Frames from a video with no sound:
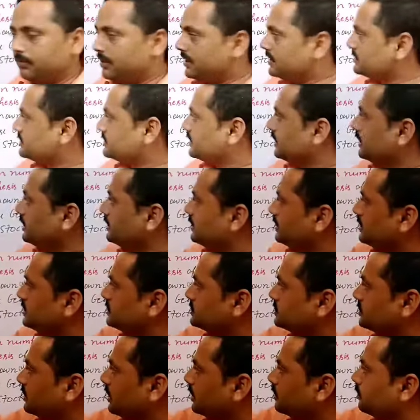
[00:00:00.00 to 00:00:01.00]
What is
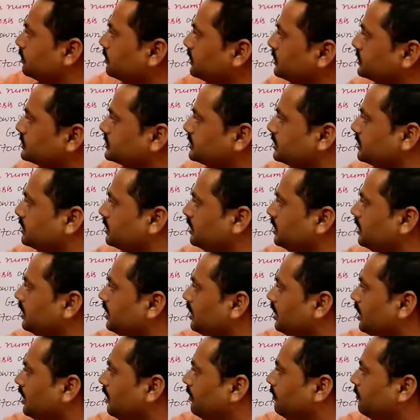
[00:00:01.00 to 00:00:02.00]
that? Stock notation:
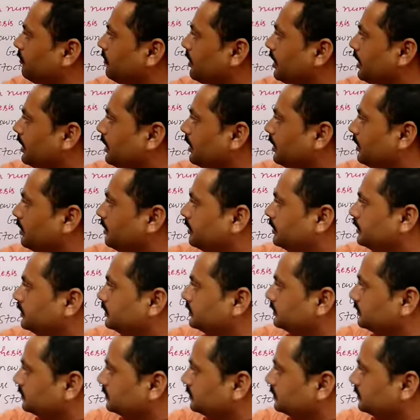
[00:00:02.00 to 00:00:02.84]
when